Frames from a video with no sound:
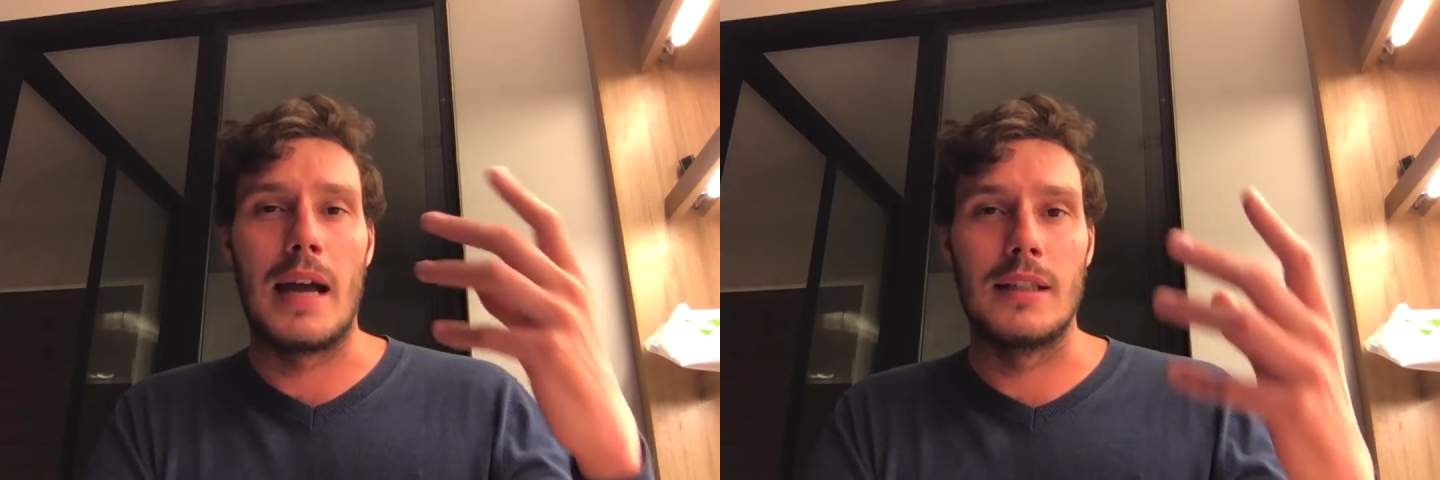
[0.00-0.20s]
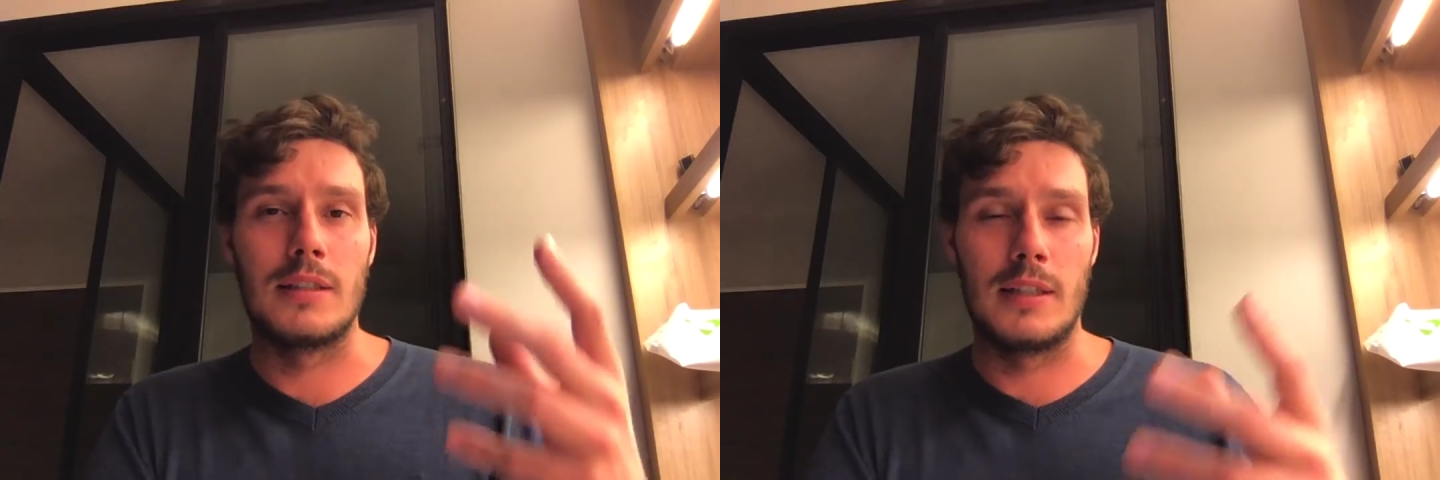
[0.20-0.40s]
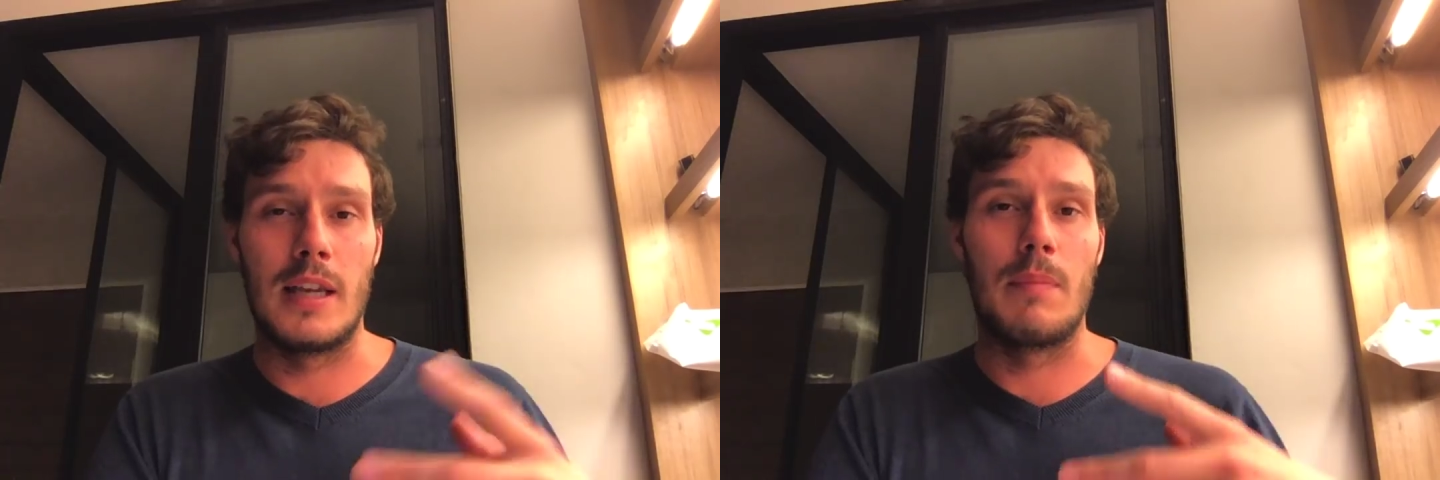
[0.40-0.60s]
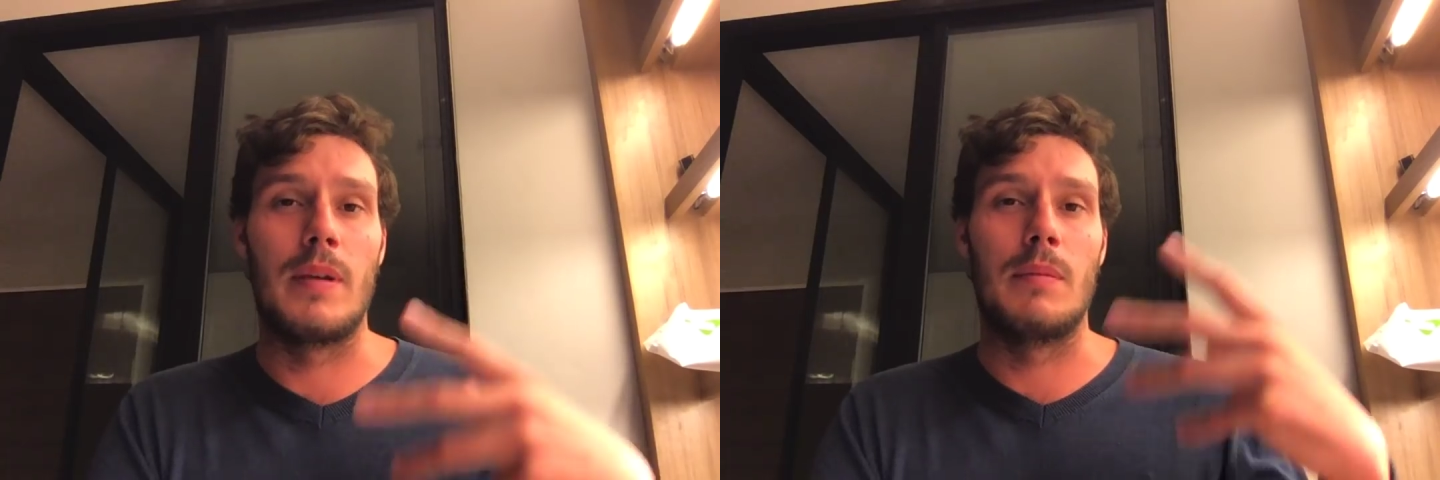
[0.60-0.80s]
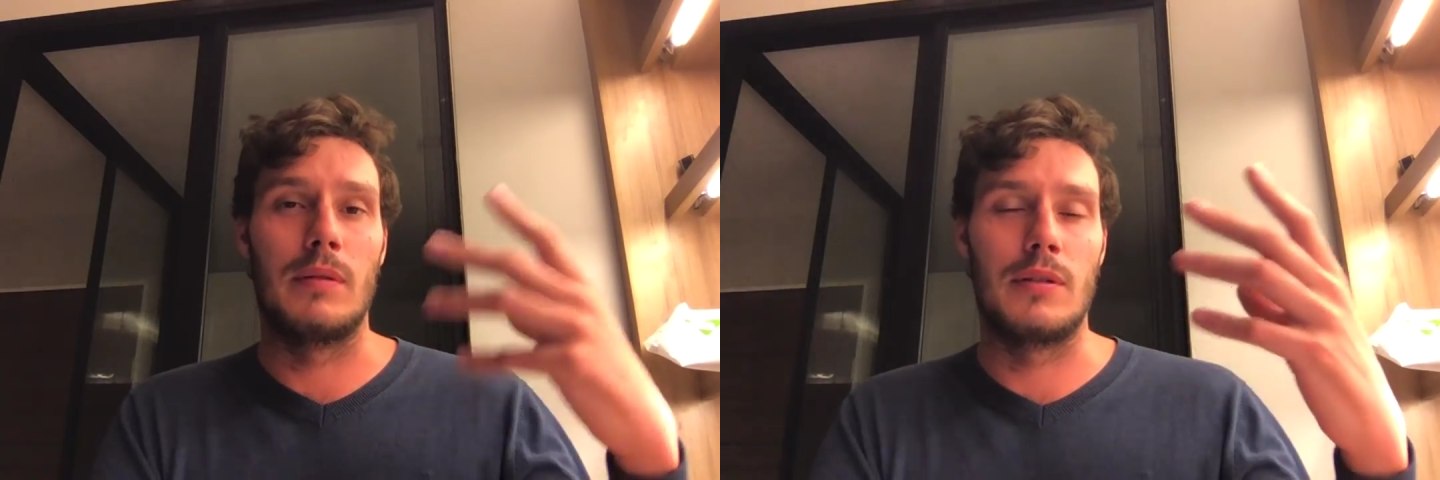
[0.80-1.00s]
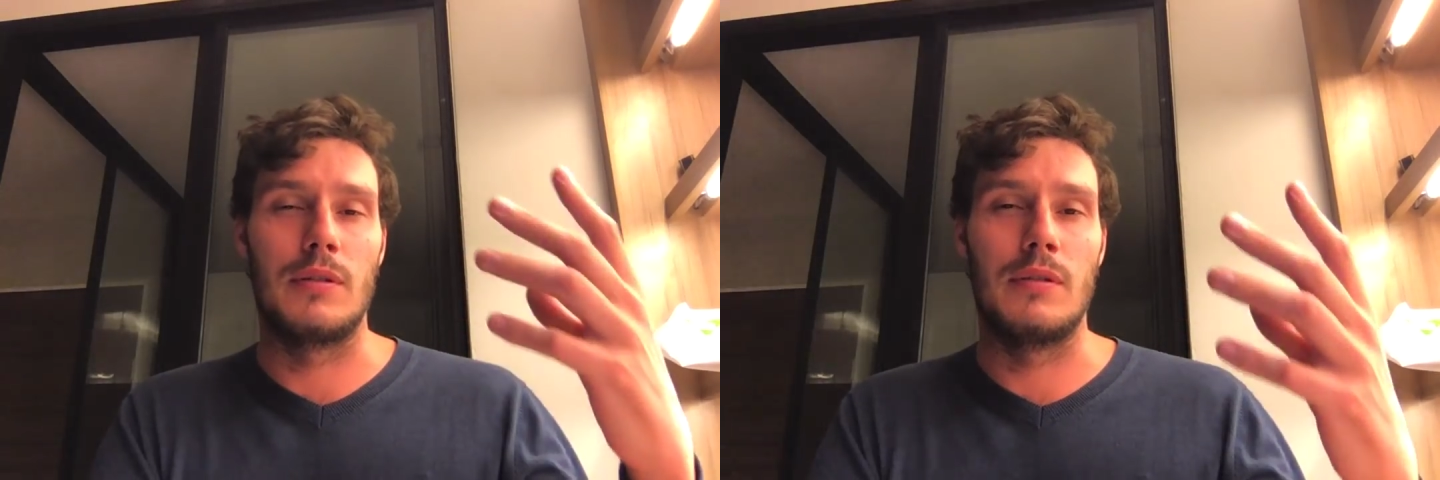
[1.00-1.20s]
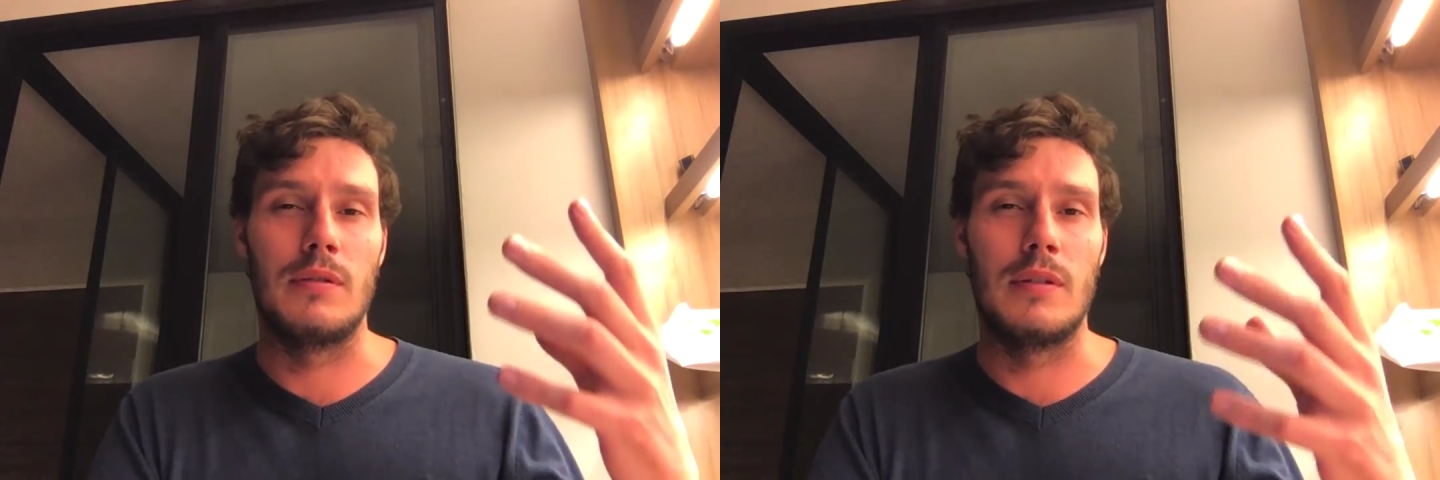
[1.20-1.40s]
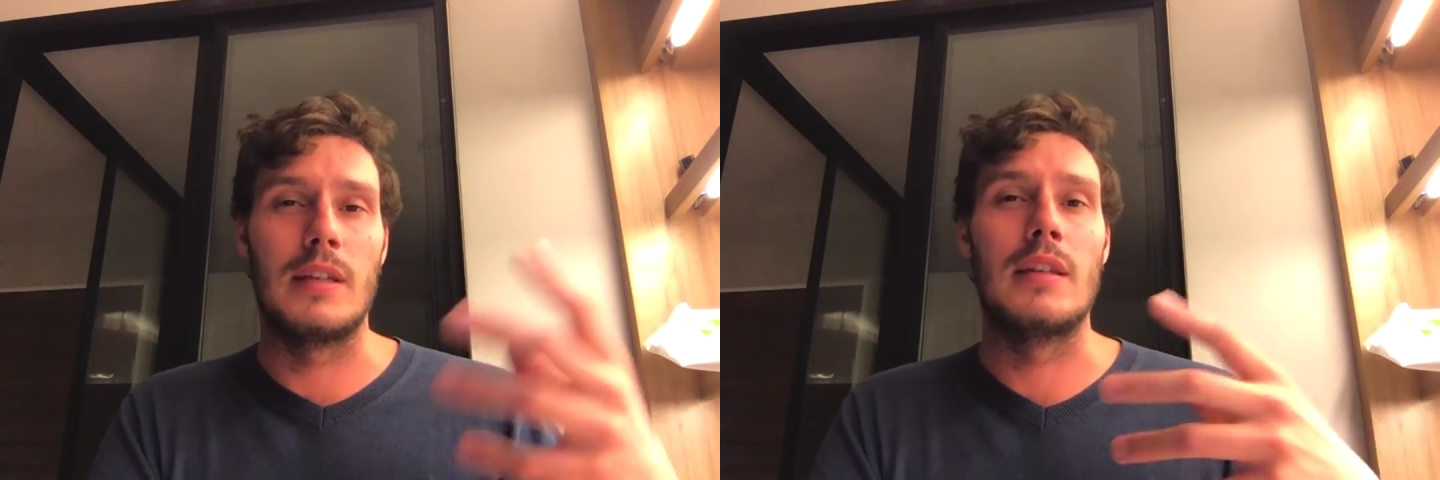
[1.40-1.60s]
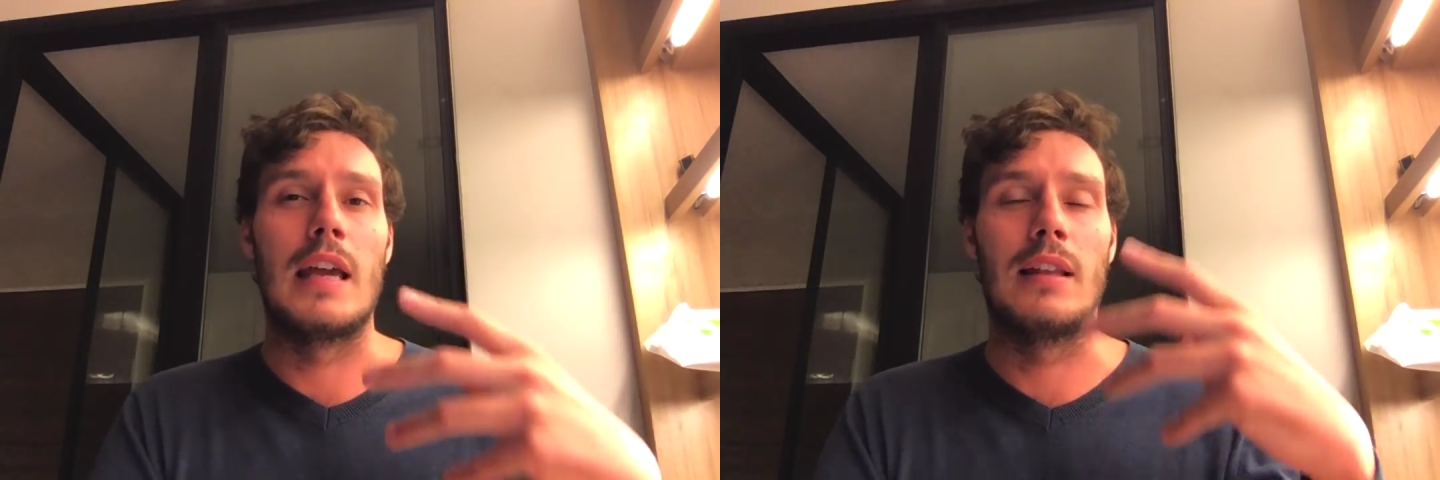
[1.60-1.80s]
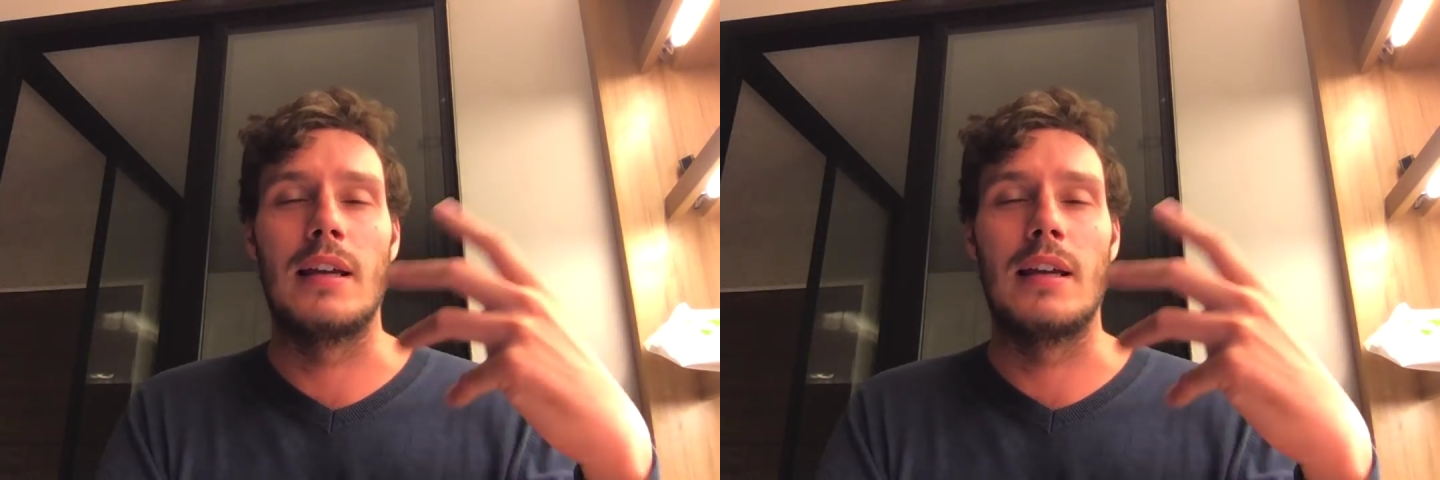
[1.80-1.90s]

ads to get people in the LA